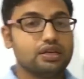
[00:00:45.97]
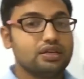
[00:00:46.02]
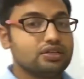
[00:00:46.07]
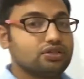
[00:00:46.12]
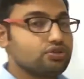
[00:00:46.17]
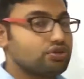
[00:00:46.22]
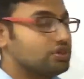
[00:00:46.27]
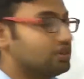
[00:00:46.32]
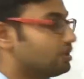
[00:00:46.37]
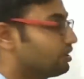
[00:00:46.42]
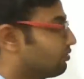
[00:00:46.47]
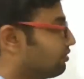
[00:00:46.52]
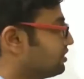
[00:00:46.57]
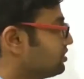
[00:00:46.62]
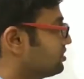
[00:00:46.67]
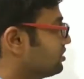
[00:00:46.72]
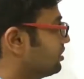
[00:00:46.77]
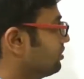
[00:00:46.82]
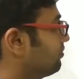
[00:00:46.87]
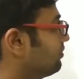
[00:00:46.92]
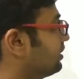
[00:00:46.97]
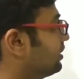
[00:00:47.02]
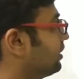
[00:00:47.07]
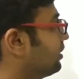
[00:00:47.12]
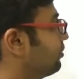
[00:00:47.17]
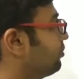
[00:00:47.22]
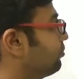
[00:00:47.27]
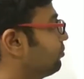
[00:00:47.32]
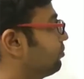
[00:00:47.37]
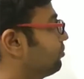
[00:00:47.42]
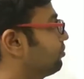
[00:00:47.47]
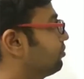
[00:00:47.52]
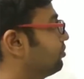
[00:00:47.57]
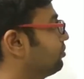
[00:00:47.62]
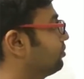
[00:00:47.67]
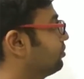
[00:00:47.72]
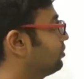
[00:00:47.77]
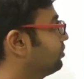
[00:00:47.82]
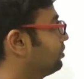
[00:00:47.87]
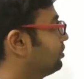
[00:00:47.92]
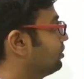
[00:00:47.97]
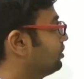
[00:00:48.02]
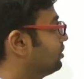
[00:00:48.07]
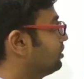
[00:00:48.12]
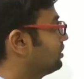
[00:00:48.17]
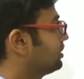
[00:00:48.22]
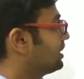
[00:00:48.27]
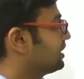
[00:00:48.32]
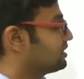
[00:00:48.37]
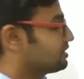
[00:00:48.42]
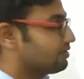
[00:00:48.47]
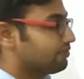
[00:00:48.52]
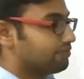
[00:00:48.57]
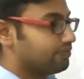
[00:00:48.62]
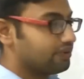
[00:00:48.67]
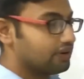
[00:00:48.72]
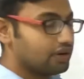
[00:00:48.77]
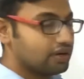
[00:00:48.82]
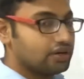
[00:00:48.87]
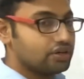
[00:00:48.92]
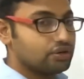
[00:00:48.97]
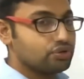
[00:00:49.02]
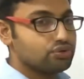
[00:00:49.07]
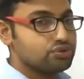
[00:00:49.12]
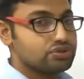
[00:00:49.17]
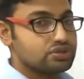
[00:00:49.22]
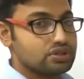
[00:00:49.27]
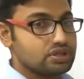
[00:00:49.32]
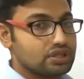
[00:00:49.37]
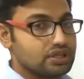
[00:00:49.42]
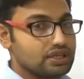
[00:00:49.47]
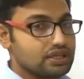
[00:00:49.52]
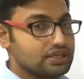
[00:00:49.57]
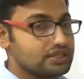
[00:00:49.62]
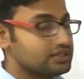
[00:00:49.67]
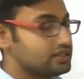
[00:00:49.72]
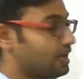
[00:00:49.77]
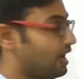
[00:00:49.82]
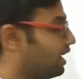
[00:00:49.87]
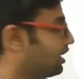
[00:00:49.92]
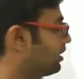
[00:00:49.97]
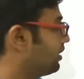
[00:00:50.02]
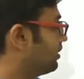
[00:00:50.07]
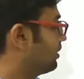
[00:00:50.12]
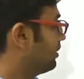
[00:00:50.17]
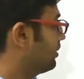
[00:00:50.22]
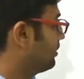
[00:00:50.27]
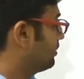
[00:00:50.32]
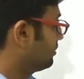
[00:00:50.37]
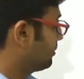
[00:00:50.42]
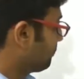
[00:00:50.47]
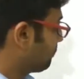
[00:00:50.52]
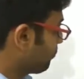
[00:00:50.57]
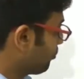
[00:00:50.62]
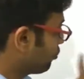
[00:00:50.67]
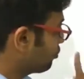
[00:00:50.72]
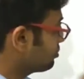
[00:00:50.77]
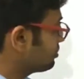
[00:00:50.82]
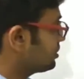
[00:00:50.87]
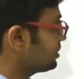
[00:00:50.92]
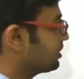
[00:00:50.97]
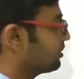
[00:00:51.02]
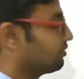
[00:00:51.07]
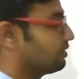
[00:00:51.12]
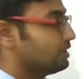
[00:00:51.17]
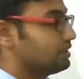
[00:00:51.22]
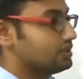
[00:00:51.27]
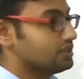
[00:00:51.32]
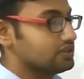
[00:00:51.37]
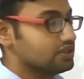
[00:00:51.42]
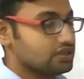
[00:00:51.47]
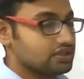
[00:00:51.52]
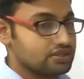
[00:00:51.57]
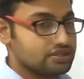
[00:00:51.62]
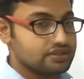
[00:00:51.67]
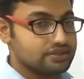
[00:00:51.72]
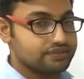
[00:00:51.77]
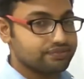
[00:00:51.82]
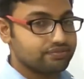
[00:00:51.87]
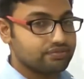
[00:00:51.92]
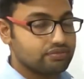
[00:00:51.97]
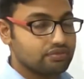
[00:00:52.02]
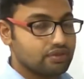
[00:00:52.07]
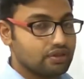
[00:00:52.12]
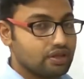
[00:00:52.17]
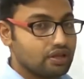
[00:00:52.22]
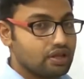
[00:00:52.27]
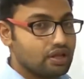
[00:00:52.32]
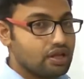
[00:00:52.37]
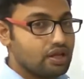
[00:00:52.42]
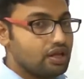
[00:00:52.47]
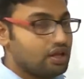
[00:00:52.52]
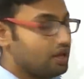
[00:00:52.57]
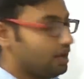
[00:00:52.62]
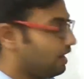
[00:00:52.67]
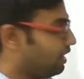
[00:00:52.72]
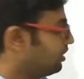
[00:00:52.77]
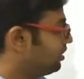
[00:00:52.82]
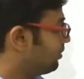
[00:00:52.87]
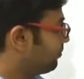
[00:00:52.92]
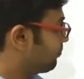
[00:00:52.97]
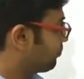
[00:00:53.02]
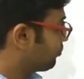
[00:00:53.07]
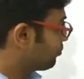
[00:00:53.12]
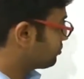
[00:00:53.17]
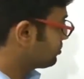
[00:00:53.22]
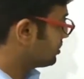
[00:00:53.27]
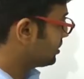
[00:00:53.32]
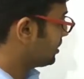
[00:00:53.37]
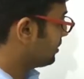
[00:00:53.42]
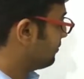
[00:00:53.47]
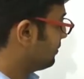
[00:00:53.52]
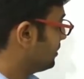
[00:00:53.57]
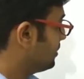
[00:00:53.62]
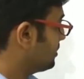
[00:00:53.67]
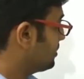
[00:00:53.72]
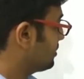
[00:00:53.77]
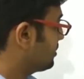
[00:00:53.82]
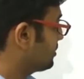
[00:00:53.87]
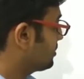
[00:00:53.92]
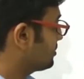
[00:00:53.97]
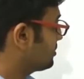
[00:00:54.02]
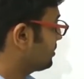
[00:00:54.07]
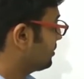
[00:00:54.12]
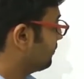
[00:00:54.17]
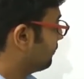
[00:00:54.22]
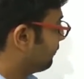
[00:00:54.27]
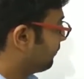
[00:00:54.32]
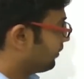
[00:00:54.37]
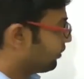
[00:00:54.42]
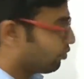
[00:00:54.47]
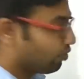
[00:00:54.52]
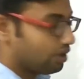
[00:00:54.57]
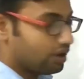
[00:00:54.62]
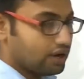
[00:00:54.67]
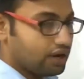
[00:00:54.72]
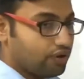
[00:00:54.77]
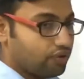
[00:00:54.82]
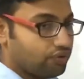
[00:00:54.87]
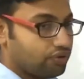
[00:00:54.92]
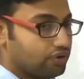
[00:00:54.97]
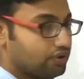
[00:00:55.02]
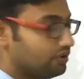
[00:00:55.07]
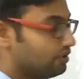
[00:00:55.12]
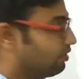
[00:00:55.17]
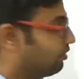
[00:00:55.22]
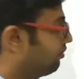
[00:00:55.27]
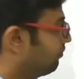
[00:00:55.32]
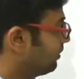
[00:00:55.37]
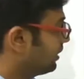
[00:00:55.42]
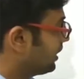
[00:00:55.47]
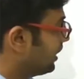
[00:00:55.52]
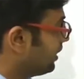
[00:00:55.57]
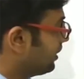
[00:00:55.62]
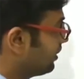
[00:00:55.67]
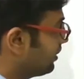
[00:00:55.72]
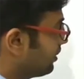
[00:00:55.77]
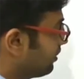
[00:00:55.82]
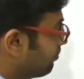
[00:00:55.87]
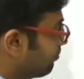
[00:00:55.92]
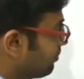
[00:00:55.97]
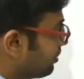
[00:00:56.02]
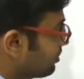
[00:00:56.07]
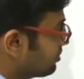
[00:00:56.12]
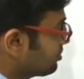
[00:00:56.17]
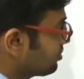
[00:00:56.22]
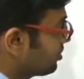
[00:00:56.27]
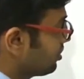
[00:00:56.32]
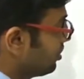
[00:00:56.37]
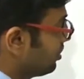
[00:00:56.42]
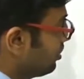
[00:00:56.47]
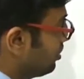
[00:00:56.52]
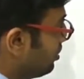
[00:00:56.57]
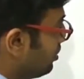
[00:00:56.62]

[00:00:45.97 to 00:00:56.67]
So in the question we have, there is a word used, is that the positive integers, and the positive integers, if we note down, we get the numbers